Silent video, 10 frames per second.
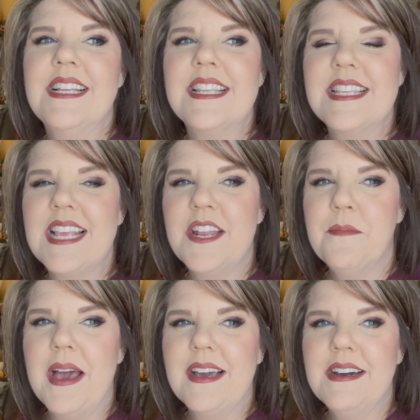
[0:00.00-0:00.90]
set it
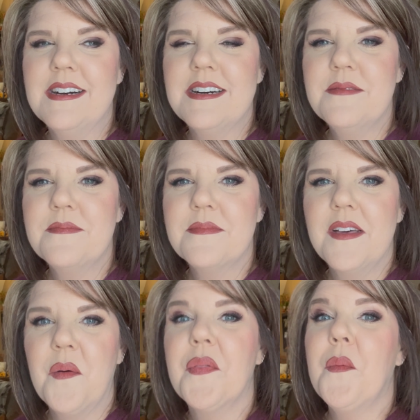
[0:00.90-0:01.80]
back up,
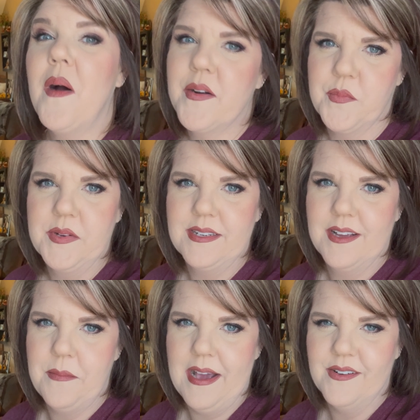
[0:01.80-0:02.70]
or the water wouldn't
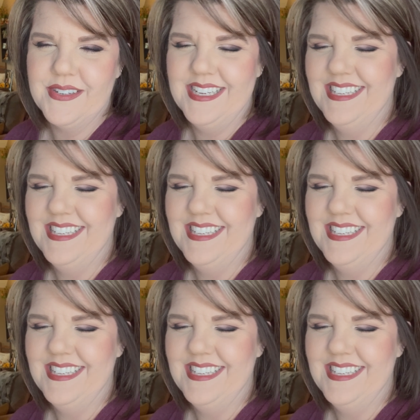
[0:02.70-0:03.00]
come out.